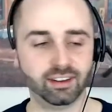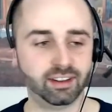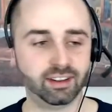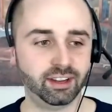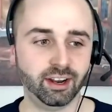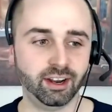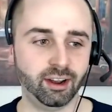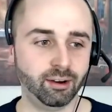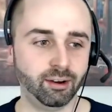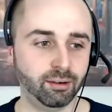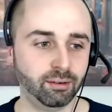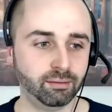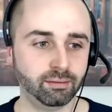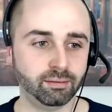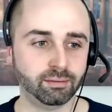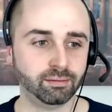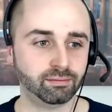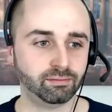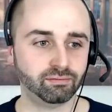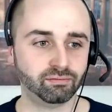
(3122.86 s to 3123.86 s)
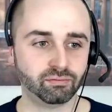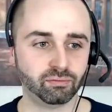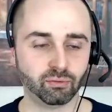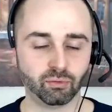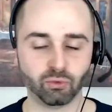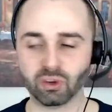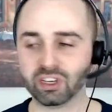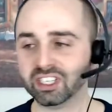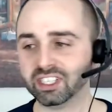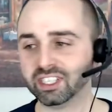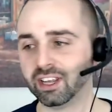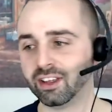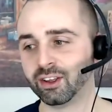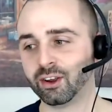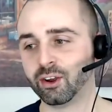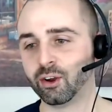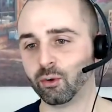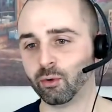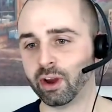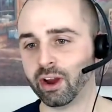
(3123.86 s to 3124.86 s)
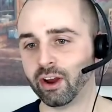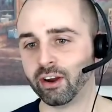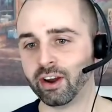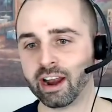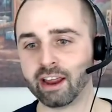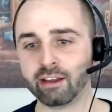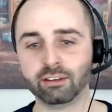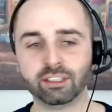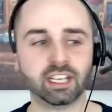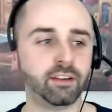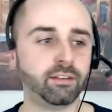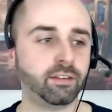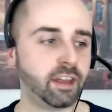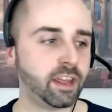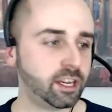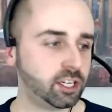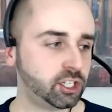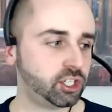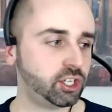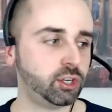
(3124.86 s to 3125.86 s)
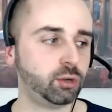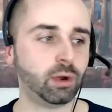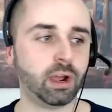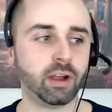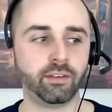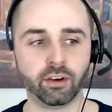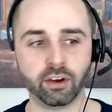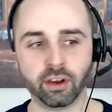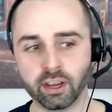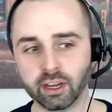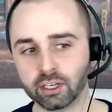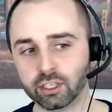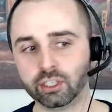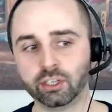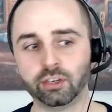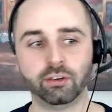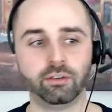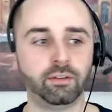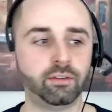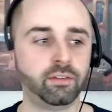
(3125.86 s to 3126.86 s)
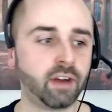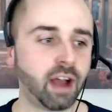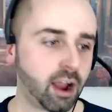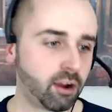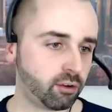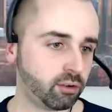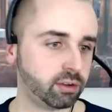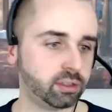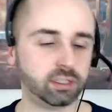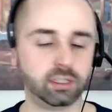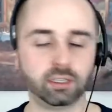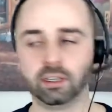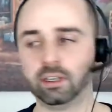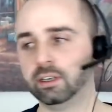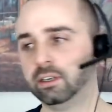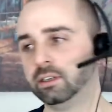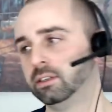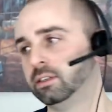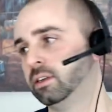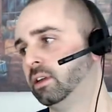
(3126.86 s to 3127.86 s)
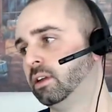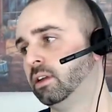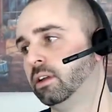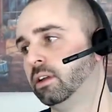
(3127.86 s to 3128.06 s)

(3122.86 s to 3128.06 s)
you know, reselling career. And I used to have issue after issue, viruses, and